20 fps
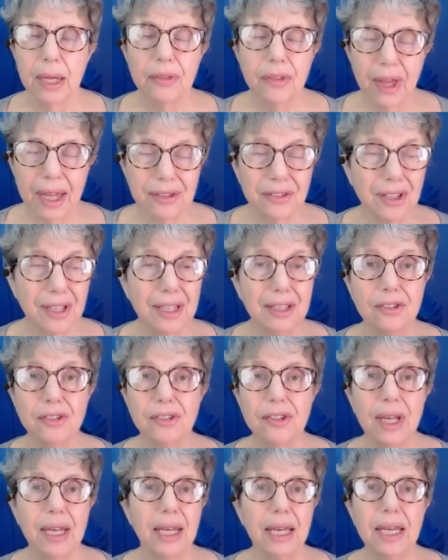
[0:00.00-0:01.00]
That
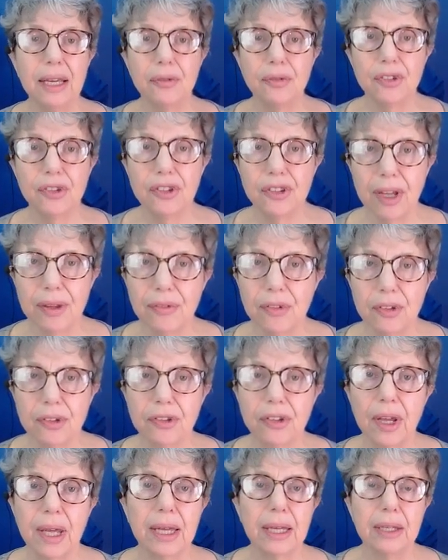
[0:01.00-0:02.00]
is, if seven
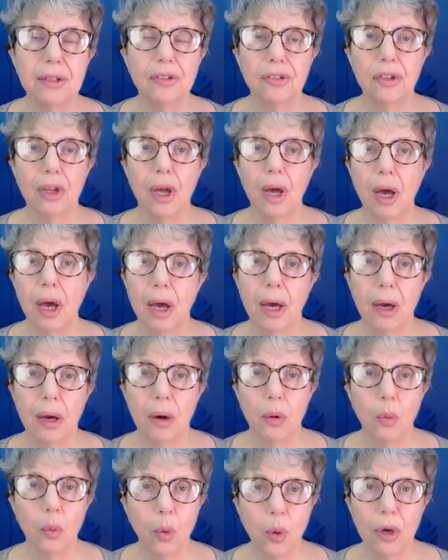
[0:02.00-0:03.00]
days
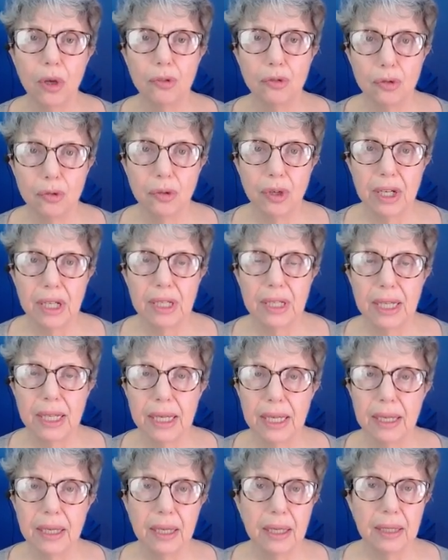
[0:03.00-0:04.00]
weren't
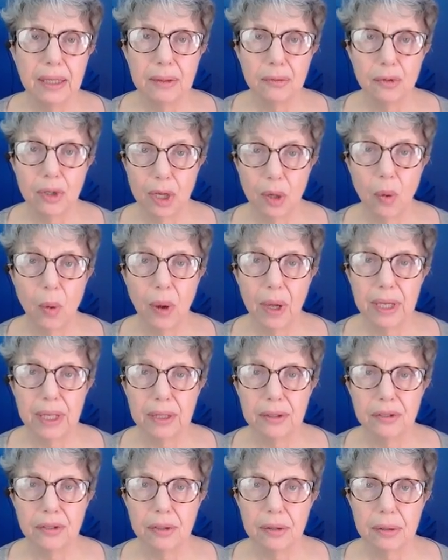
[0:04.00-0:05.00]
really
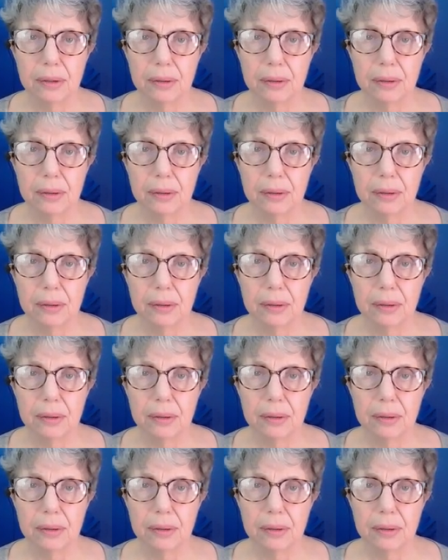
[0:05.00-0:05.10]
required.